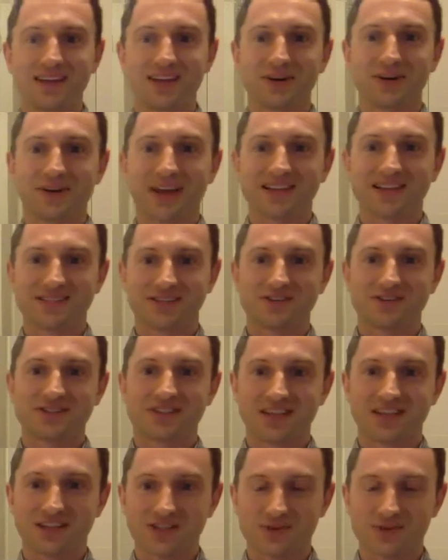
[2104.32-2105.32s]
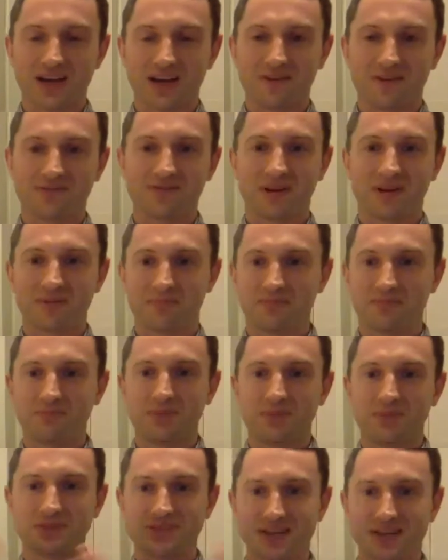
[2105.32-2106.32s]
cast iron skillets where I have like
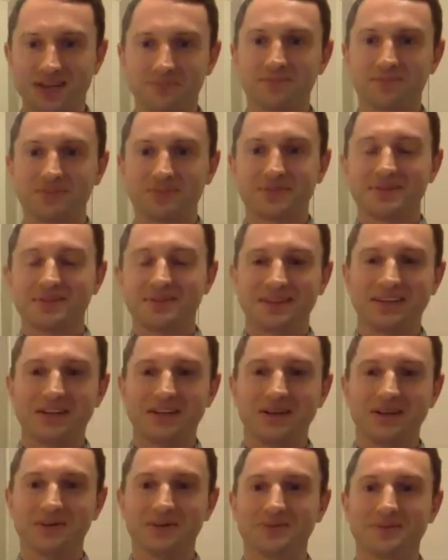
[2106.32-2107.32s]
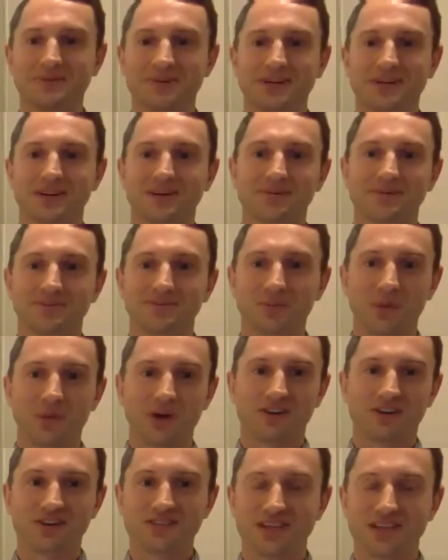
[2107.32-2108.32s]
built up,
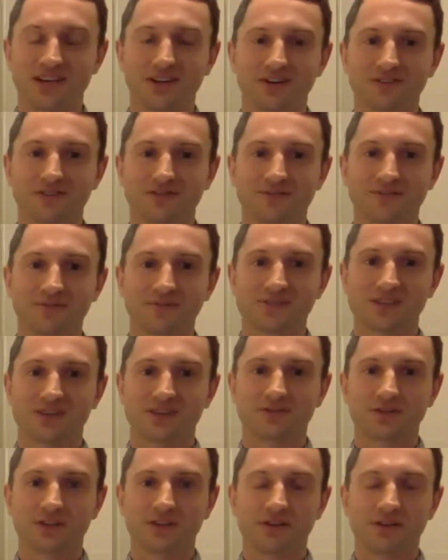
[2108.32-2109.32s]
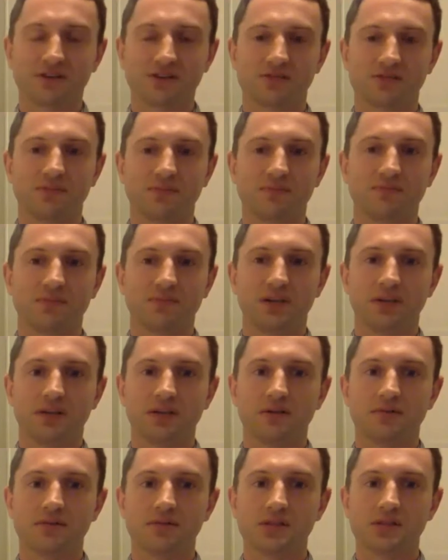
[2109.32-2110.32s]
wear and tear from several years of being
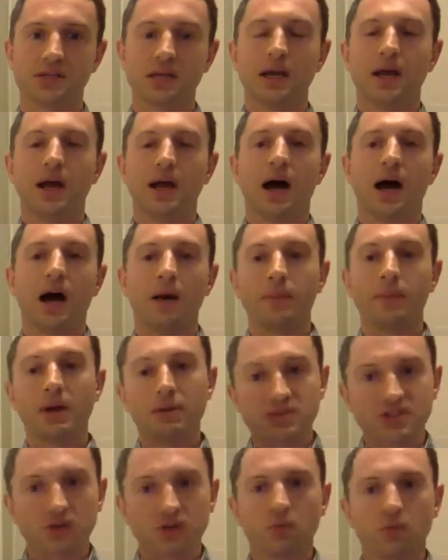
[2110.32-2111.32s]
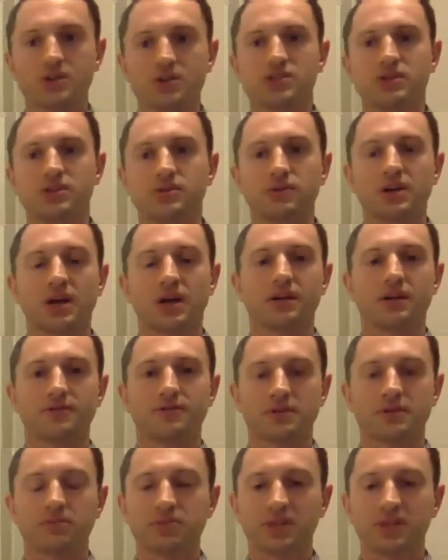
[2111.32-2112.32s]
used. And so once you kind of
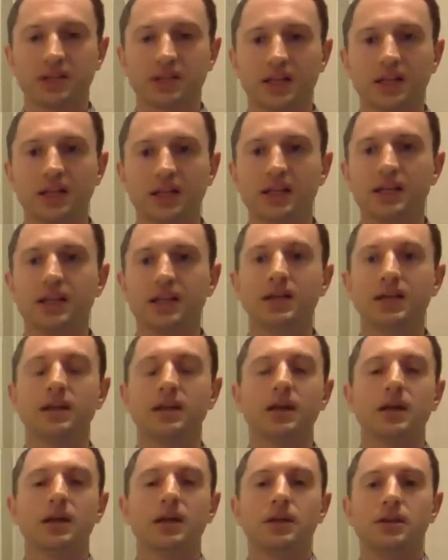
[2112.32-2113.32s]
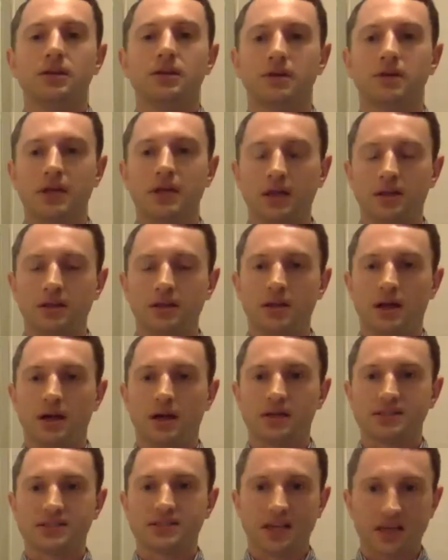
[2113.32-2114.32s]
completely clean it, you can
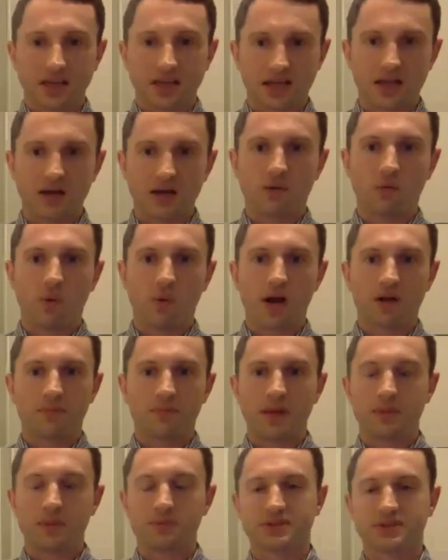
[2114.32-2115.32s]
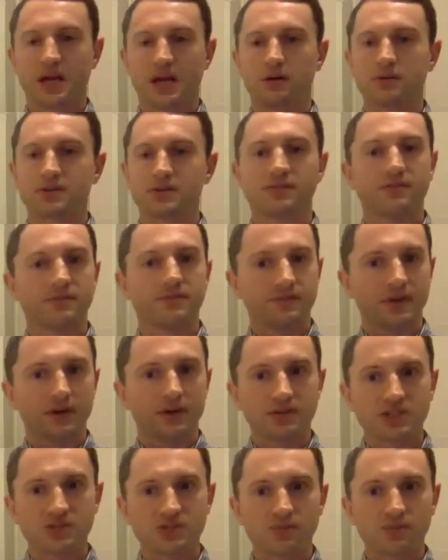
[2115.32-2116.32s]
take, again, a wad of paper towels, a
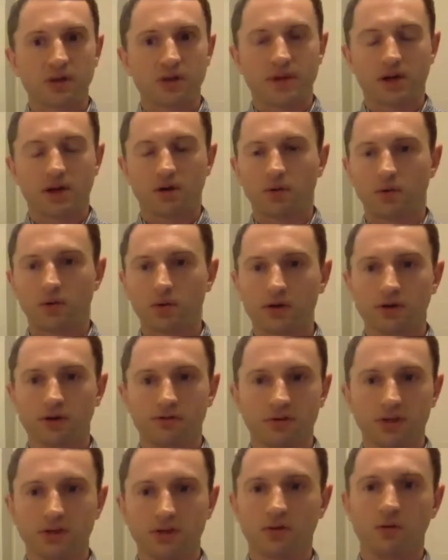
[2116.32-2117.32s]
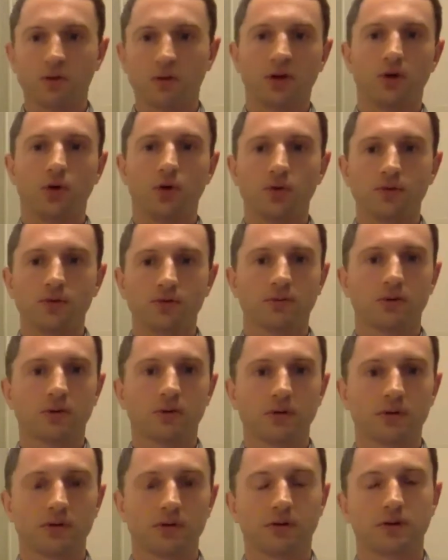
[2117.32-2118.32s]
very small amount of oil. You really don't want to over
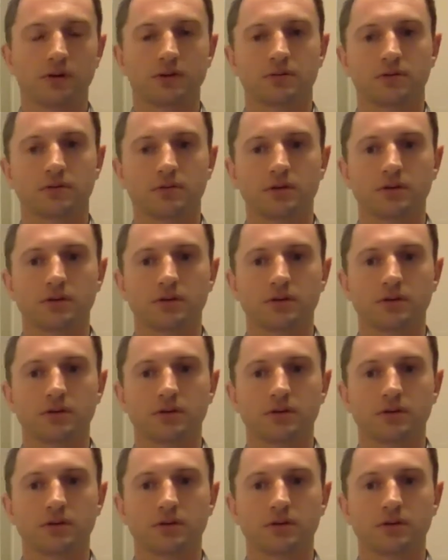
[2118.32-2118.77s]
oil your